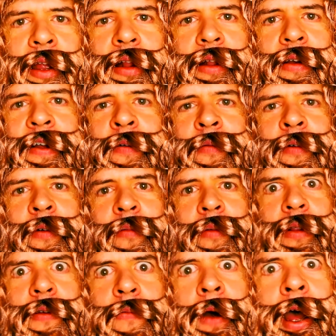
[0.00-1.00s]
looking at me
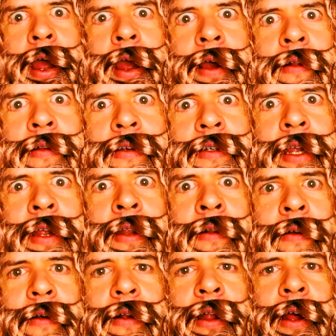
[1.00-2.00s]
with this wild, insane
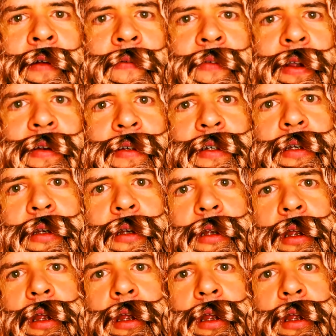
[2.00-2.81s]
look on her face.